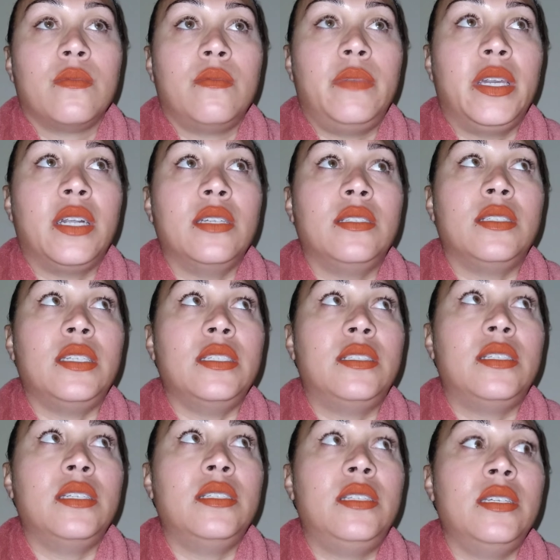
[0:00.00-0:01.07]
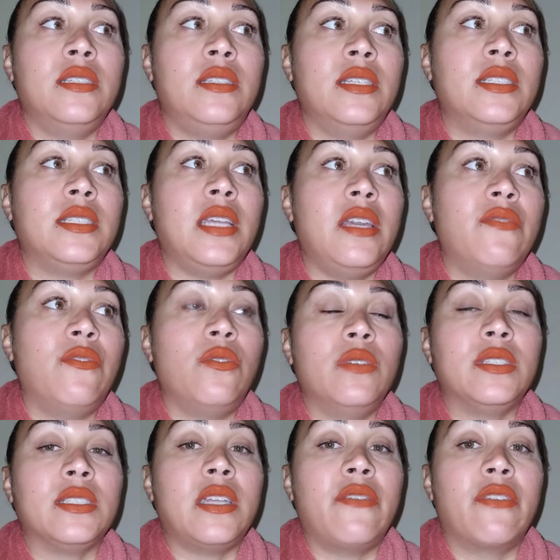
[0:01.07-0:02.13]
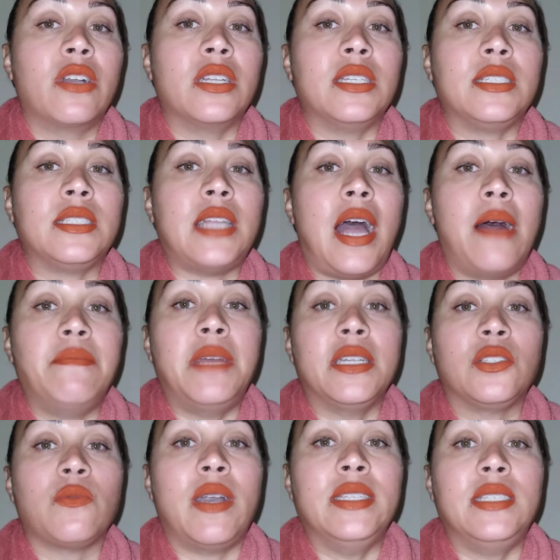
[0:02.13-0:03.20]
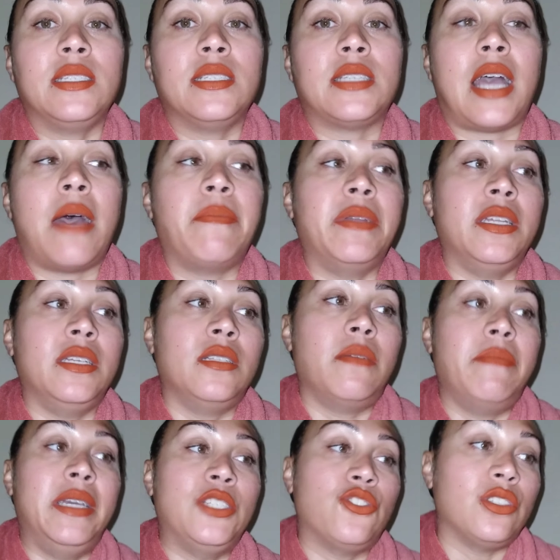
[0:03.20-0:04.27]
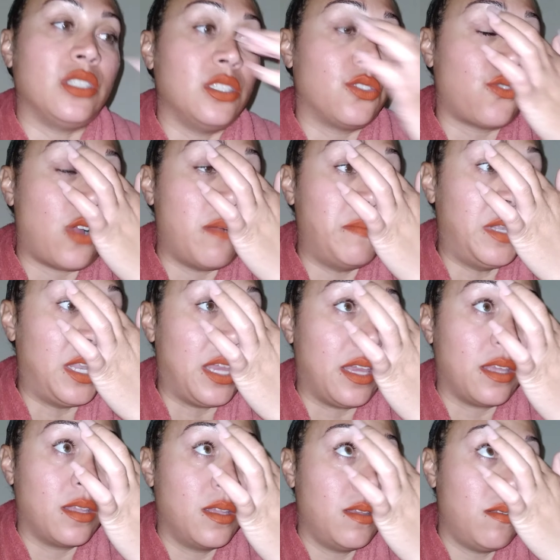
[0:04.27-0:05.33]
Because this evil is never gonna stop. That's why this is happening. The matrix is crumbling.